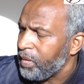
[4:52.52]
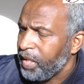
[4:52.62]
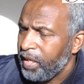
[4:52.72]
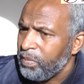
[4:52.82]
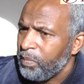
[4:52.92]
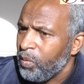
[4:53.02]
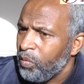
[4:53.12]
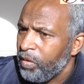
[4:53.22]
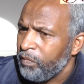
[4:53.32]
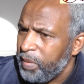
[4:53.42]
capable
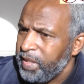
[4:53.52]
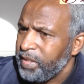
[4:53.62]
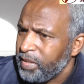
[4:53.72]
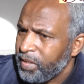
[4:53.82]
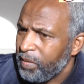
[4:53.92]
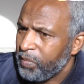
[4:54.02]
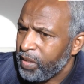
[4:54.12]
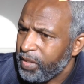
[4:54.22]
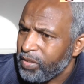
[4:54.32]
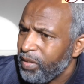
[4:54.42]
of beating
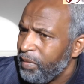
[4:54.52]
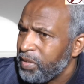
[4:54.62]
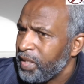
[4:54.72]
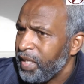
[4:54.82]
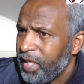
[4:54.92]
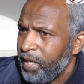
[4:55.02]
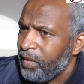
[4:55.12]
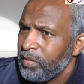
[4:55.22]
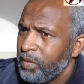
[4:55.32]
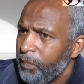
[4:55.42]
somebody, it's time to get out.